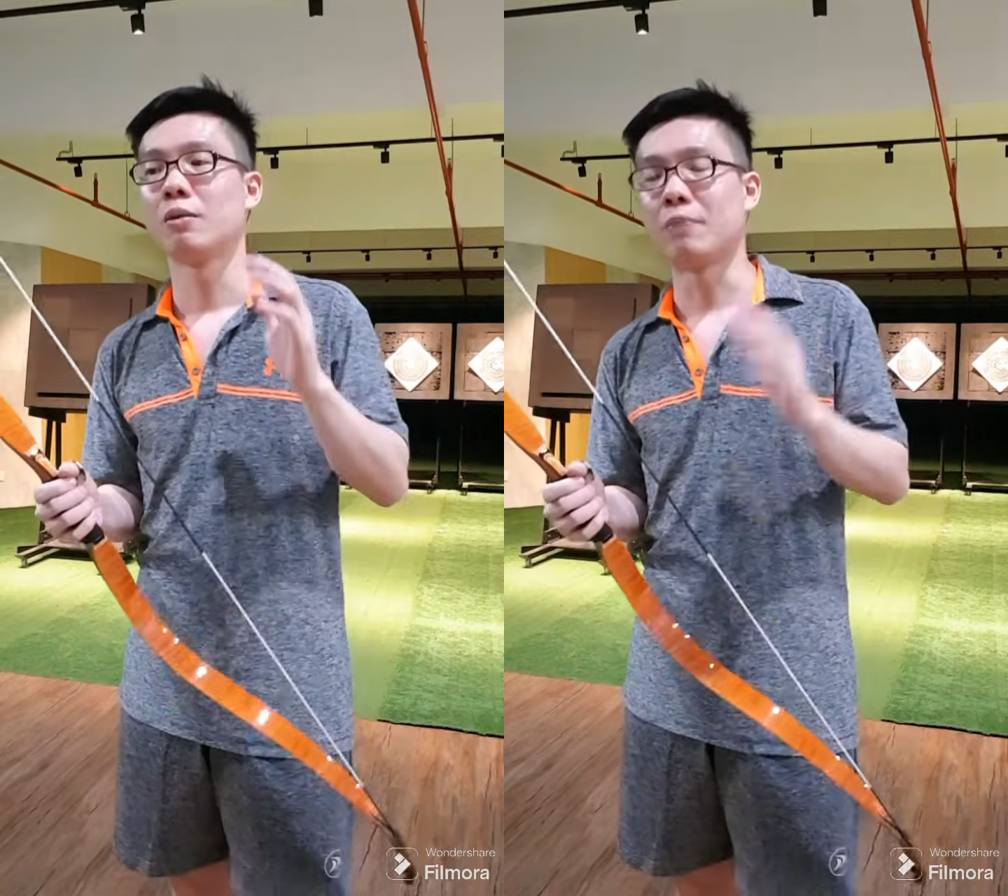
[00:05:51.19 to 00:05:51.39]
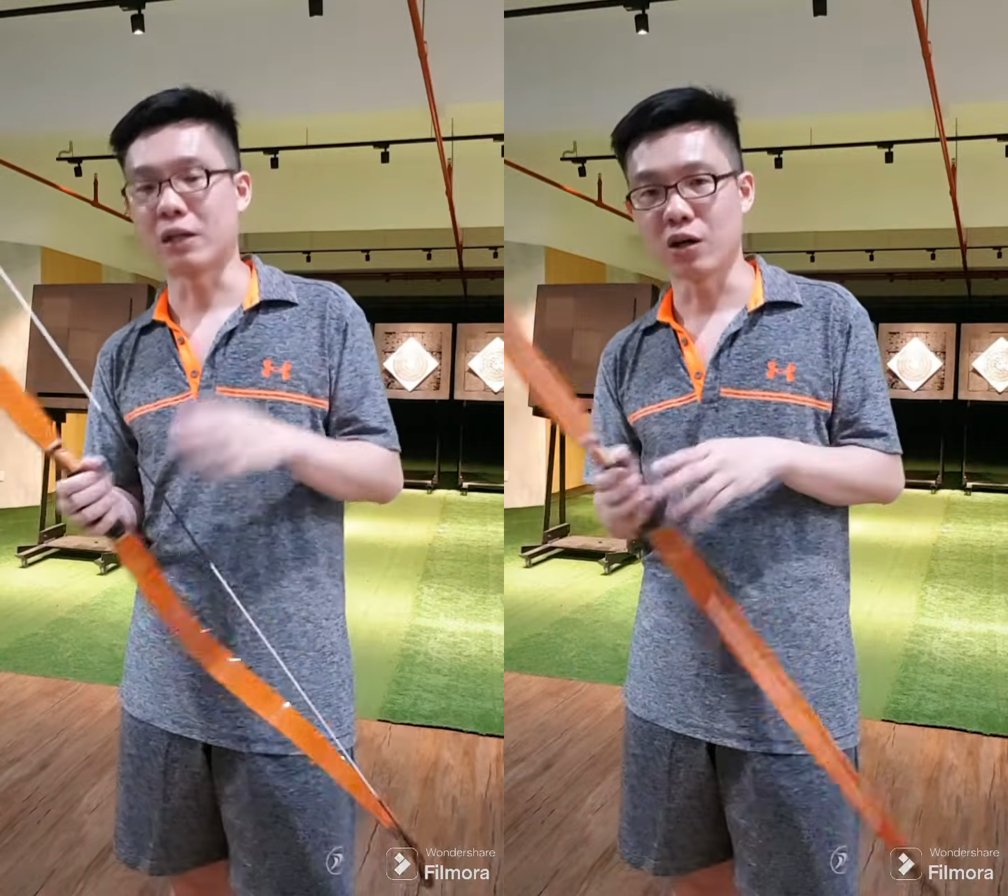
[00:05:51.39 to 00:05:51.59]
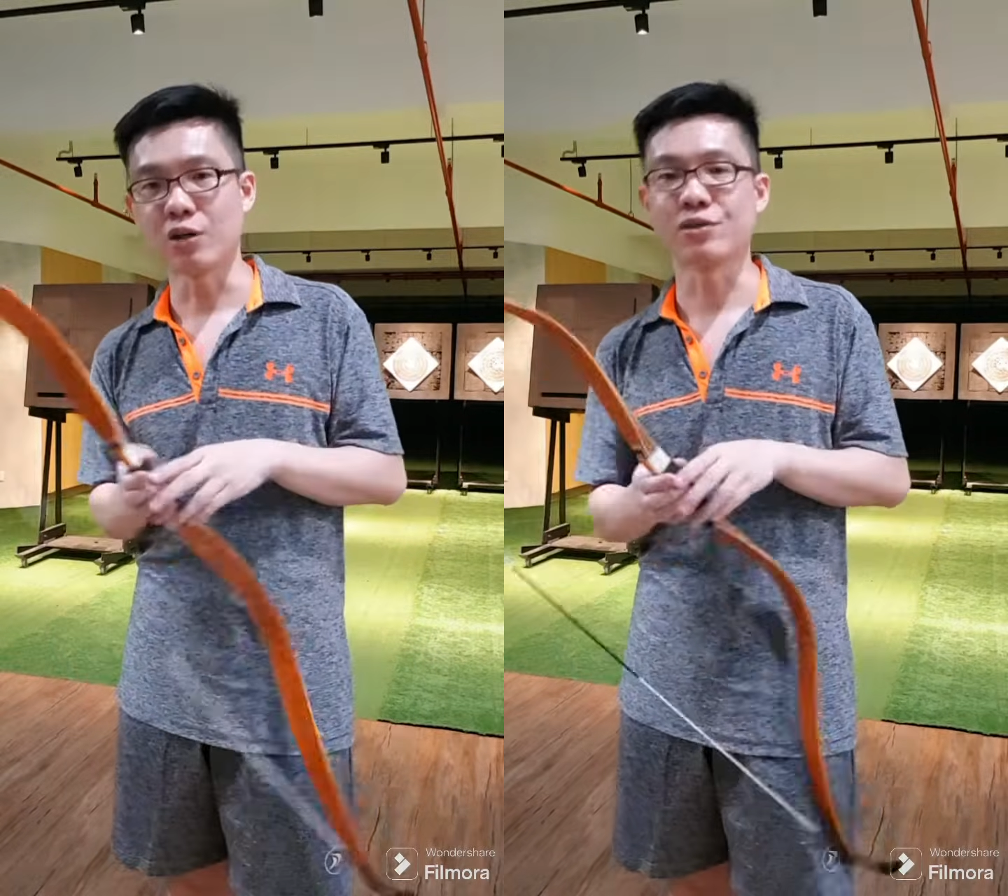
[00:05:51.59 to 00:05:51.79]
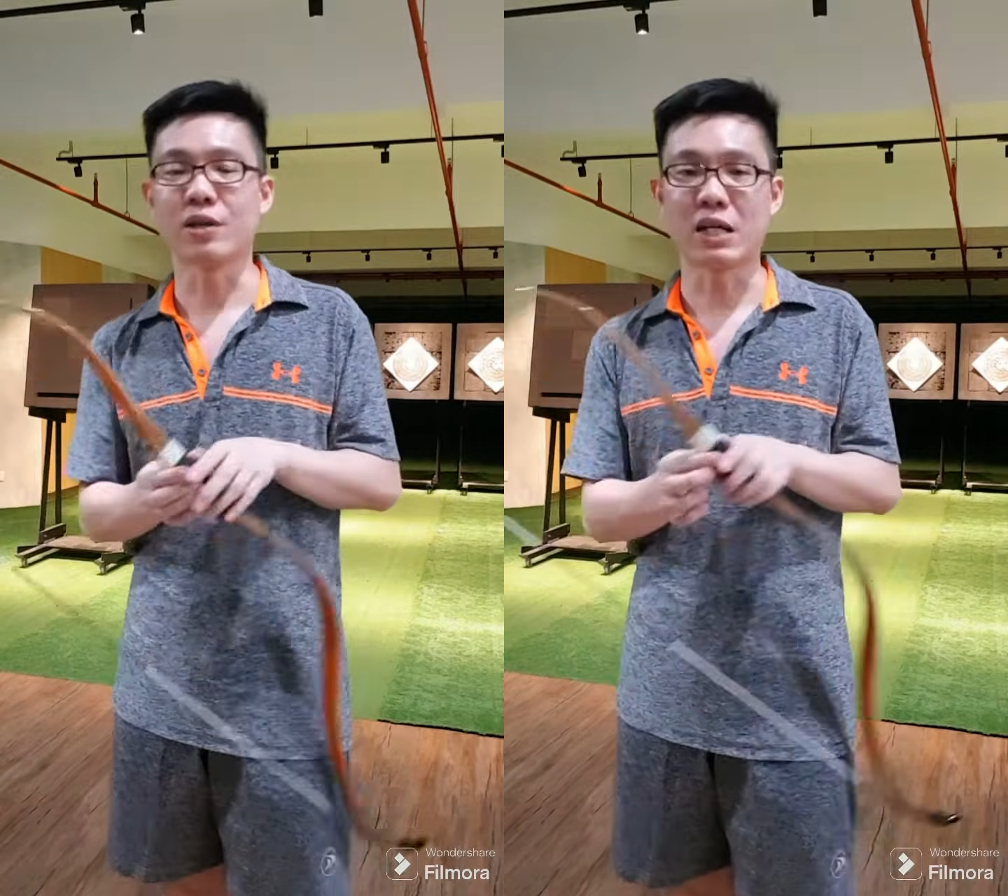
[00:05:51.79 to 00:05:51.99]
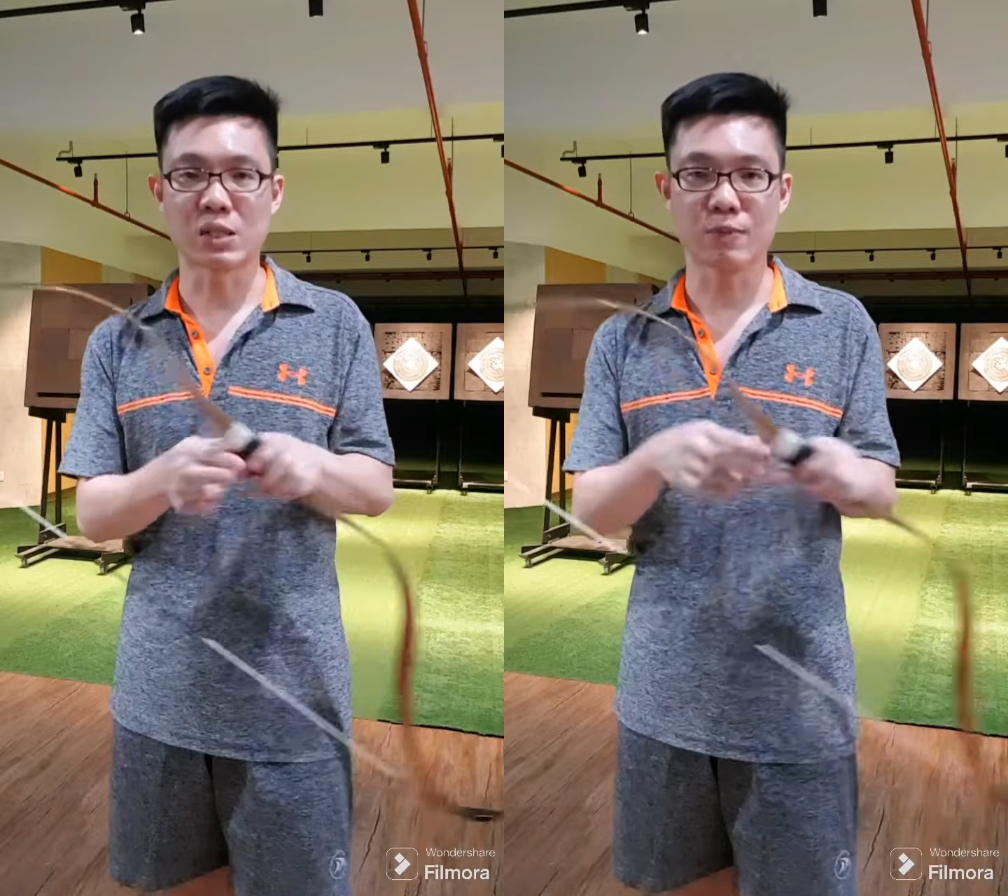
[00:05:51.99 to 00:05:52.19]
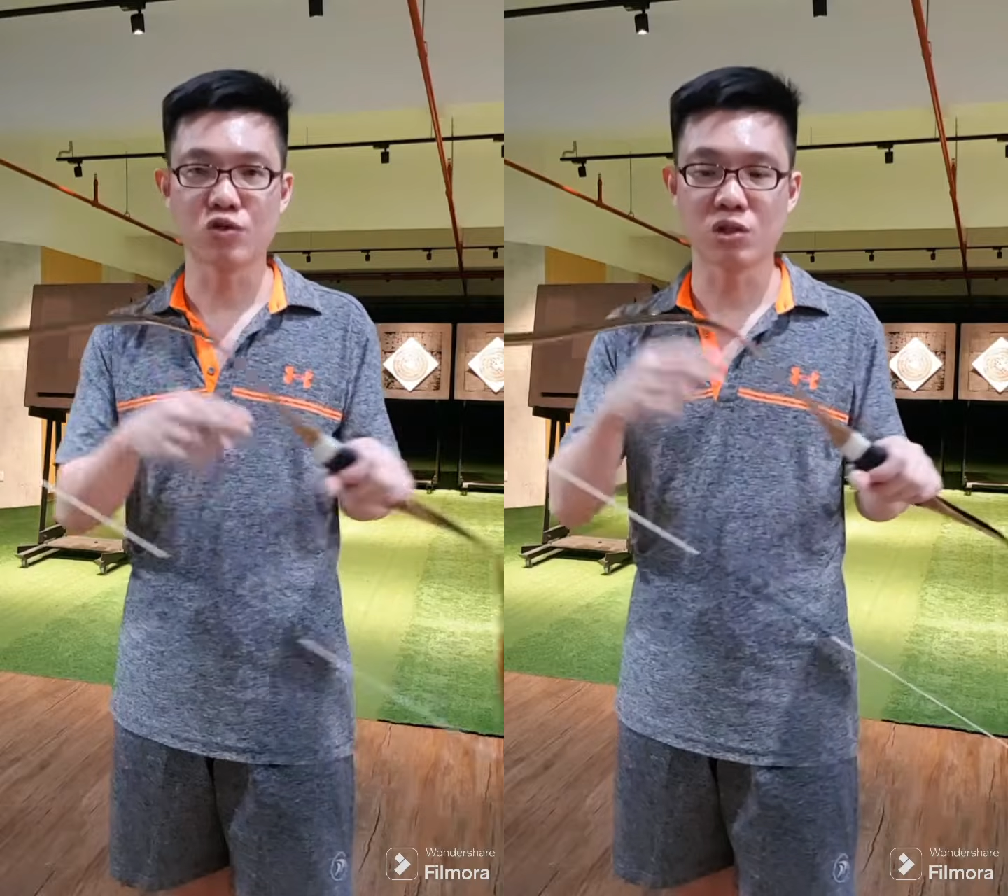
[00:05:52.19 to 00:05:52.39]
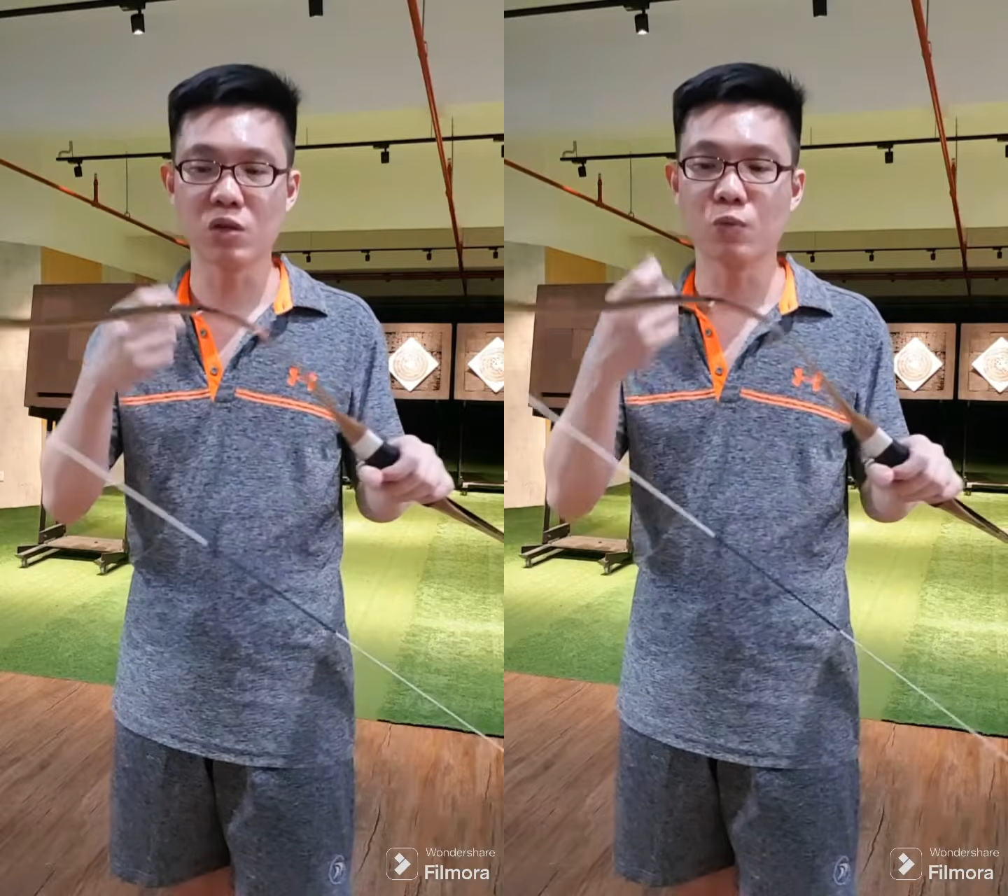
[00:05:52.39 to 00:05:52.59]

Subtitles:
because especially